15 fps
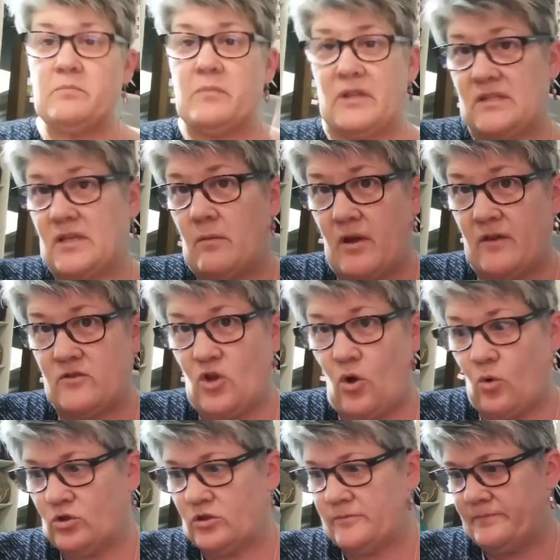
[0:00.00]
but some have
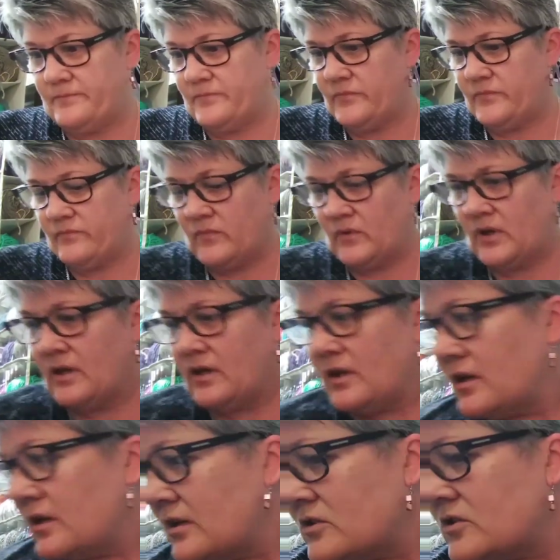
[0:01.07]
sold.
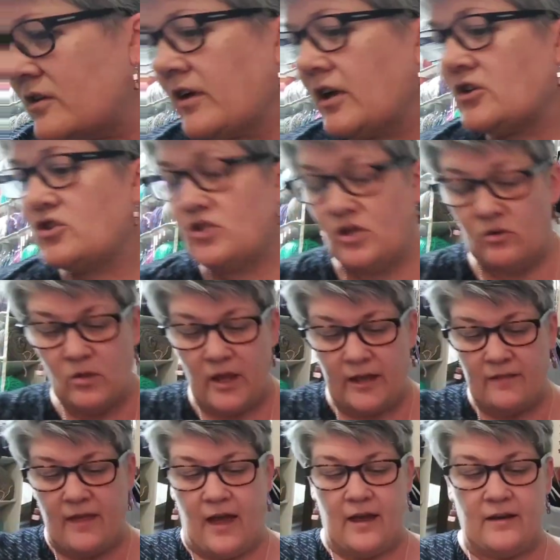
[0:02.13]
So I've got two like
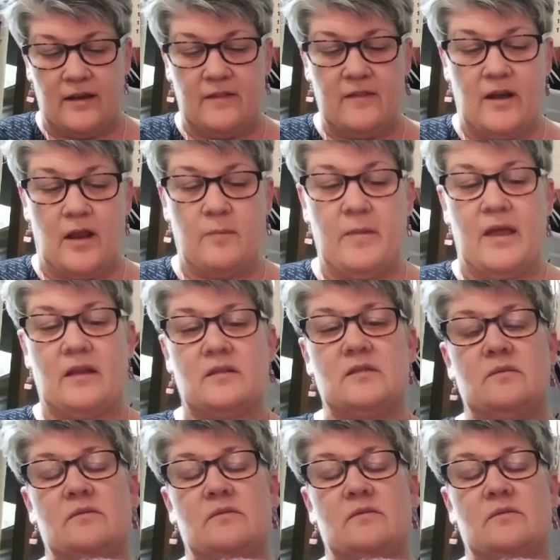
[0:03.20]
that, and then I made